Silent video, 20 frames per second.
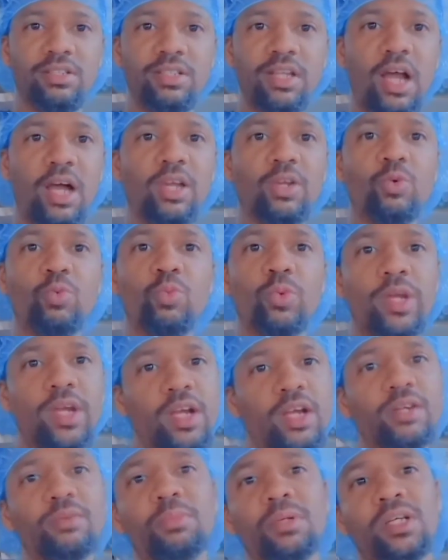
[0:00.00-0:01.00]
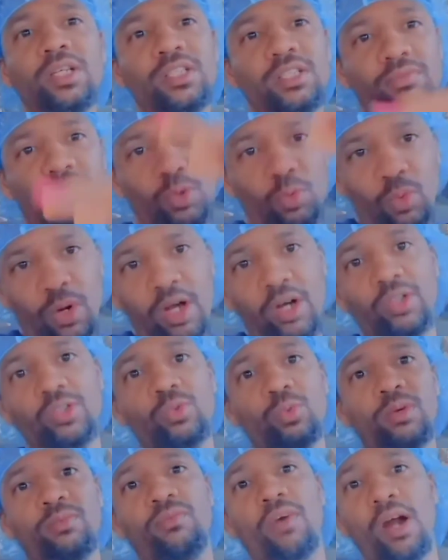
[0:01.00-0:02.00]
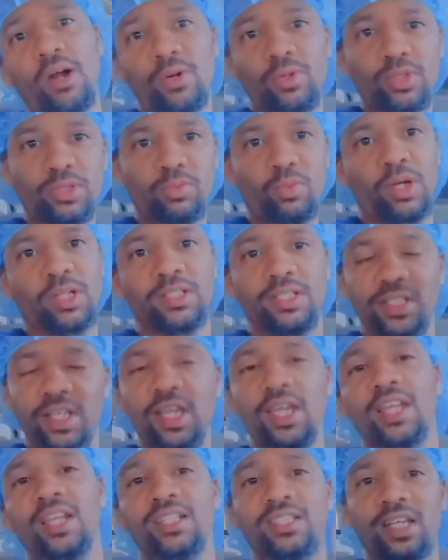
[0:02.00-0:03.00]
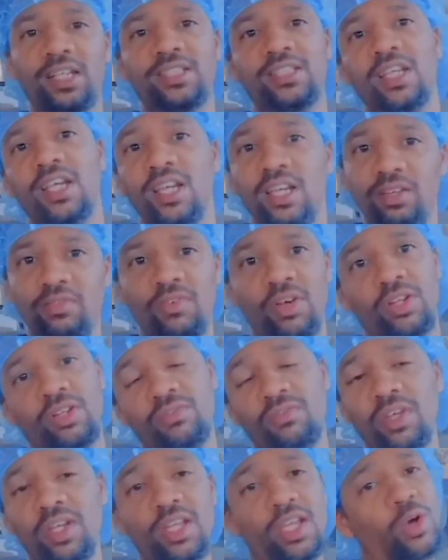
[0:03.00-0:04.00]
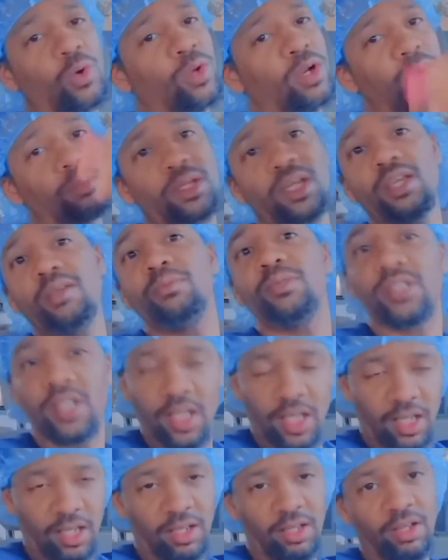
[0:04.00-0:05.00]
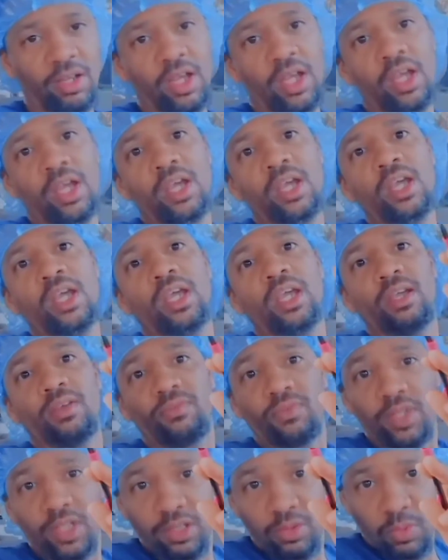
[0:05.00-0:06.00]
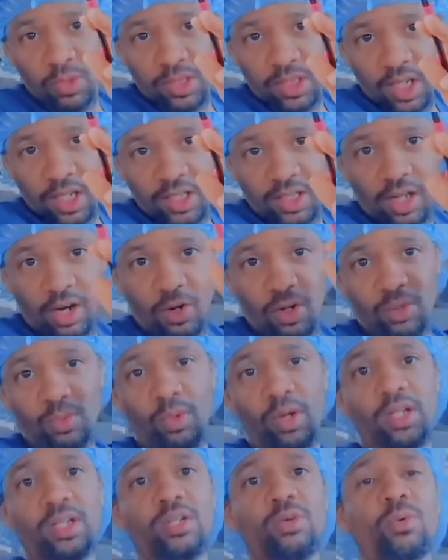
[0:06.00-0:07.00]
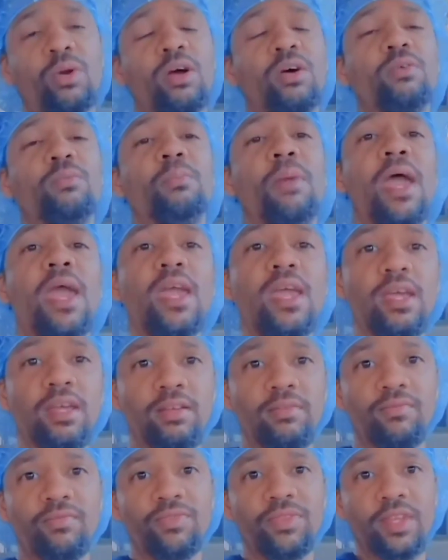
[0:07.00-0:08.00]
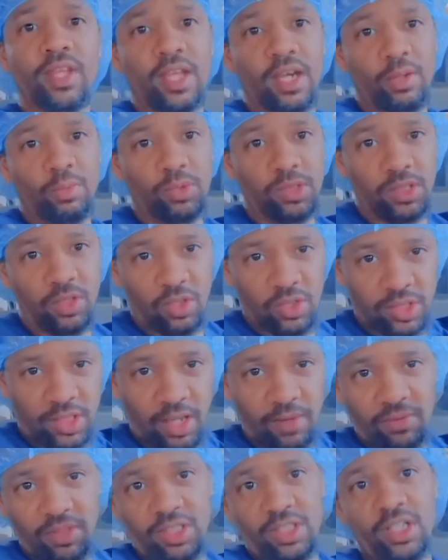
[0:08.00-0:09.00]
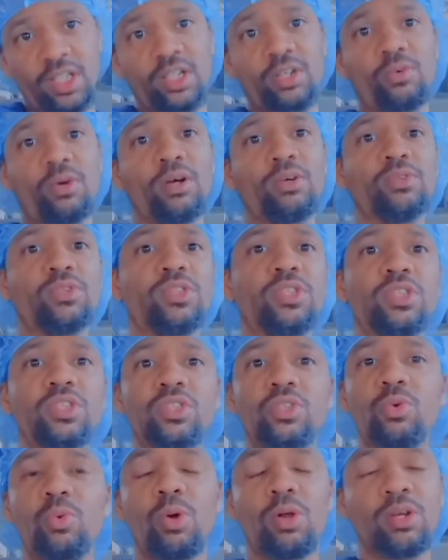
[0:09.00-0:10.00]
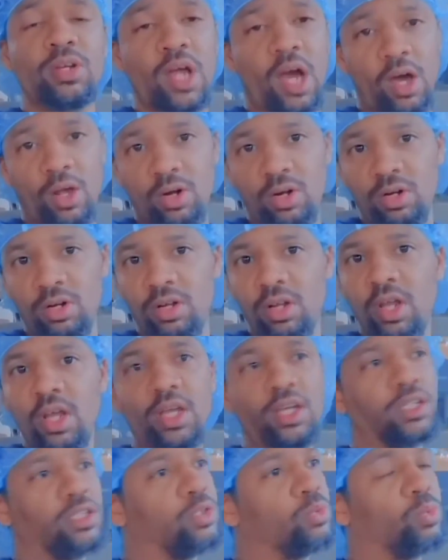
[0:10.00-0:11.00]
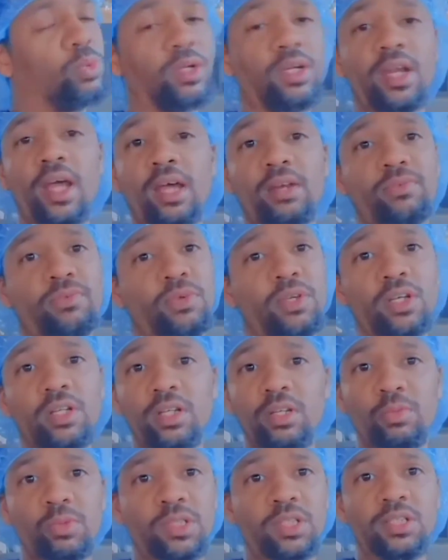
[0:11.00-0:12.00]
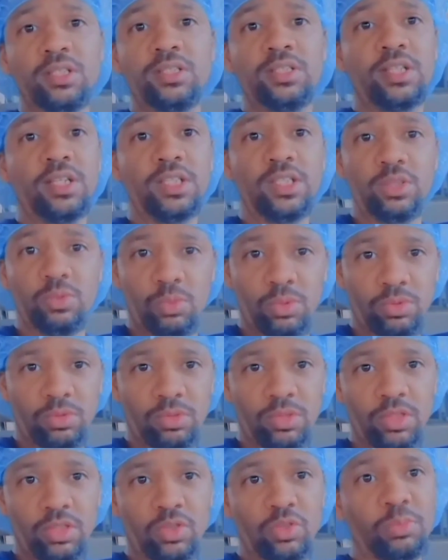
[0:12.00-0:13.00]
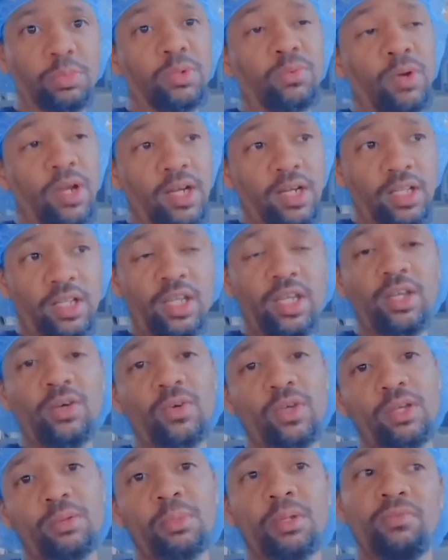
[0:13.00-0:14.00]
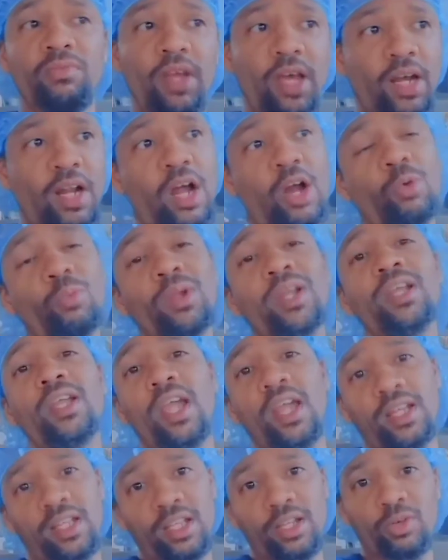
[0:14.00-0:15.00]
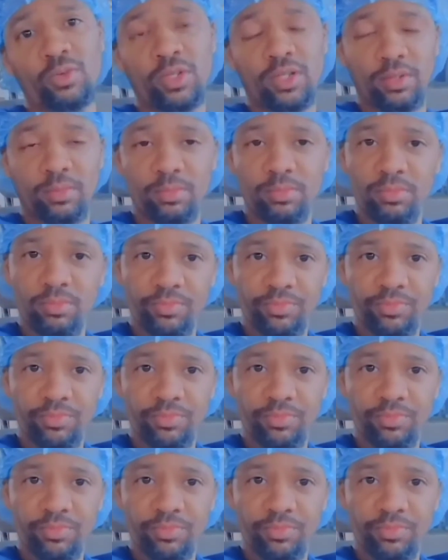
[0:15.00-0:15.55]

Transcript: Y'all are weird because if the roles were reversed, once again, as I said in the other video, and I'm going to keep saying, if this was a 31-year-old man and it was your 17-year-old sister or daughter, you would not feel it was consensual. You would be ready to kill him, if not already had killed him.